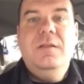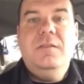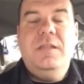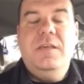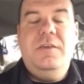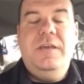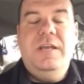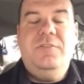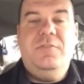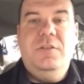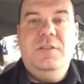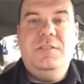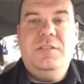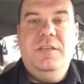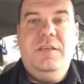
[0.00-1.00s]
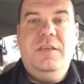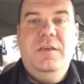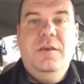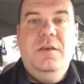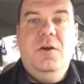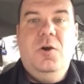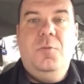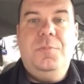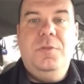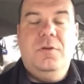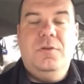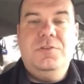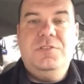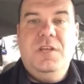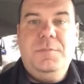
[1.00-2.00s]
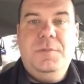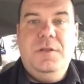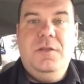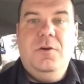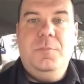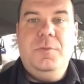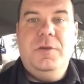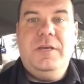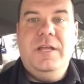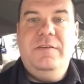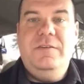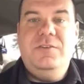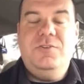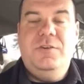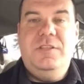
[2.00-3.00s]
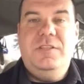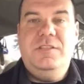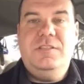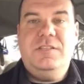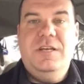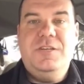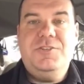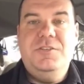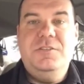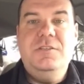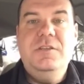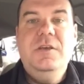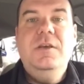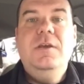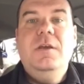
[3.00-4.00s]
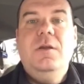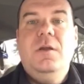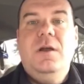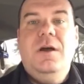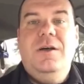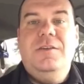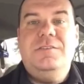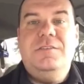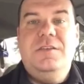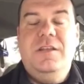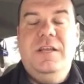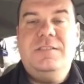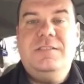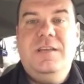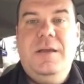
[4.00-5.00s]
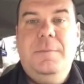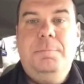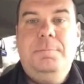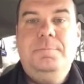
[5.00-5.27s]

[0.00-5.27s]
Thank you guys for listening. Hope you learned something. Hope you kind of enjoyed the discussion. I'll see you next time.